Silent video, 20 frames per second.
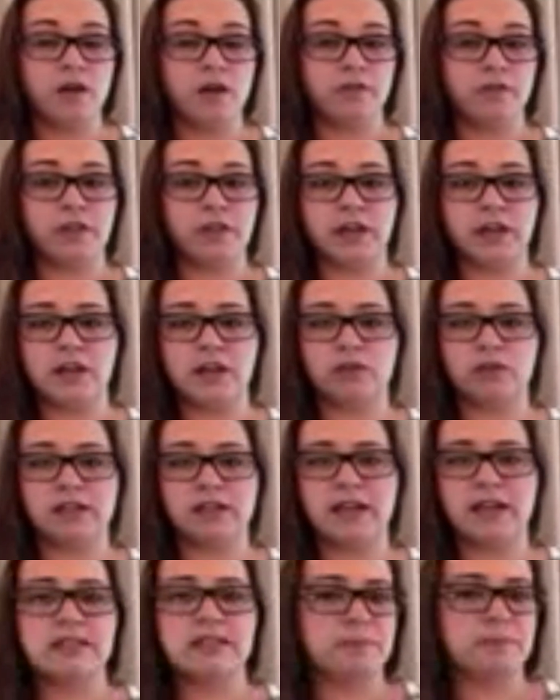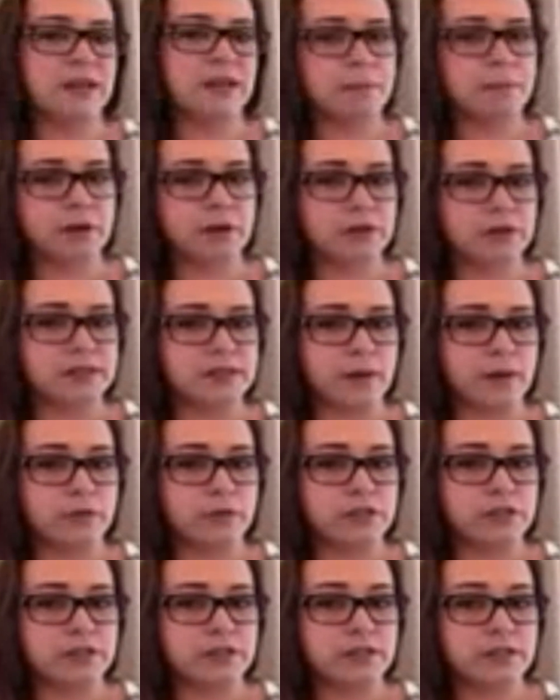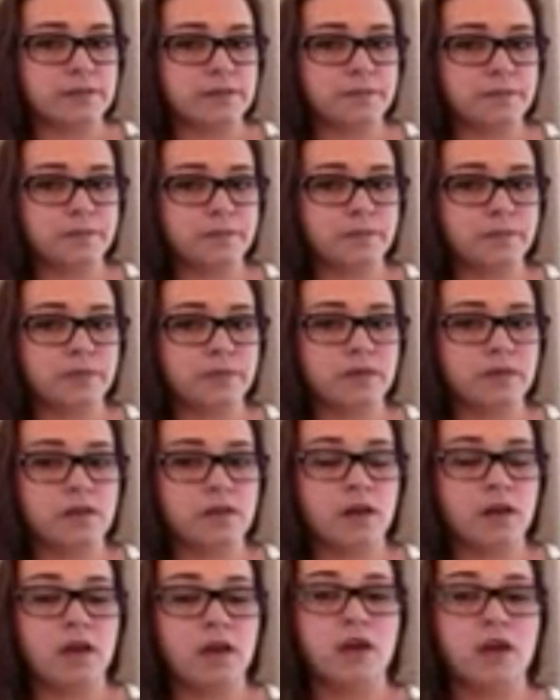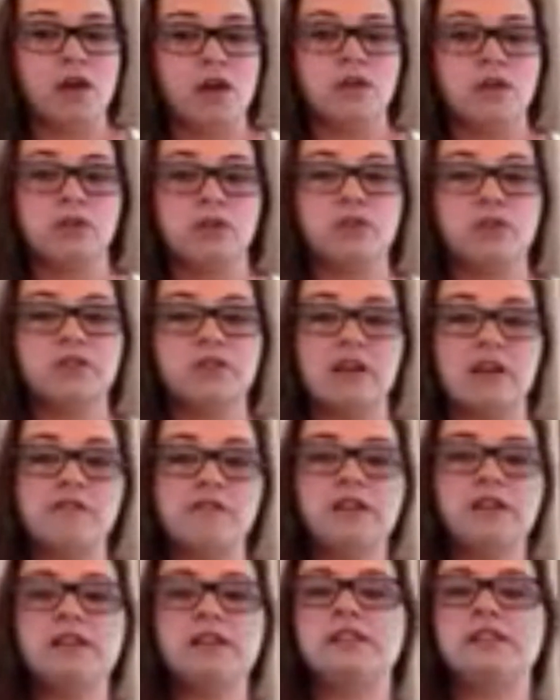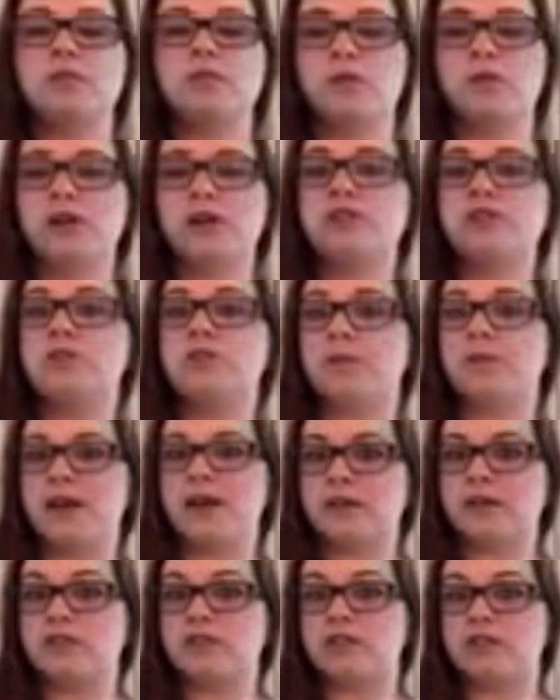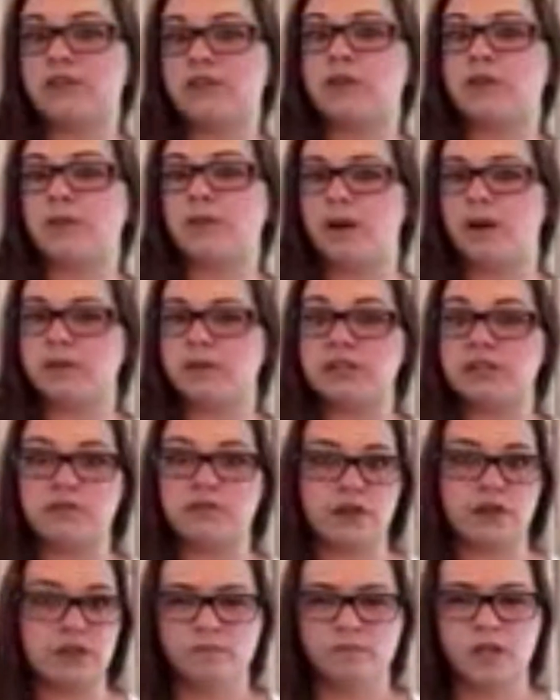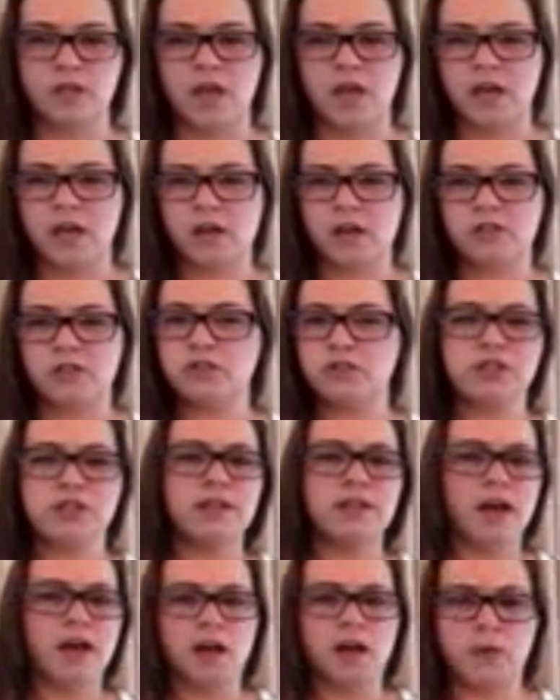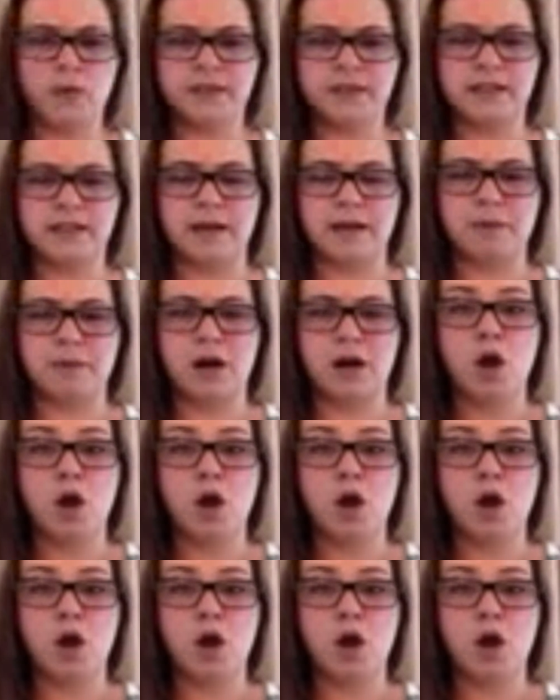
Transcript: that he only likes peanut butter sandwiches? So there's definitely some weird supernatural stuff going on with the fish. And also, just a quick sidebar